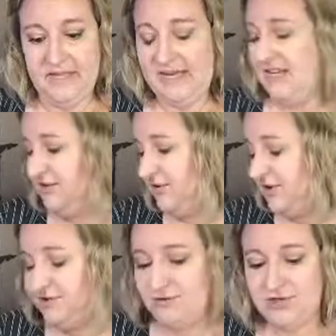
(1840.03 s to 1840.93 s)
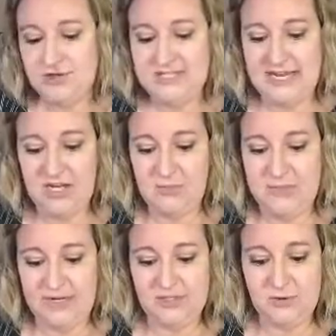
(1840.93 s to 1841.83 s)
And you can use your take your
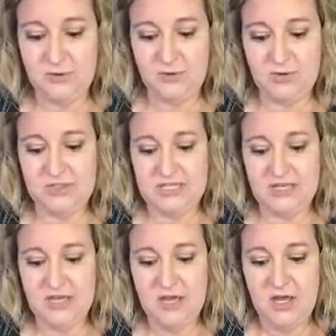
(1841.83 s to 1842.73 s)
pick tool to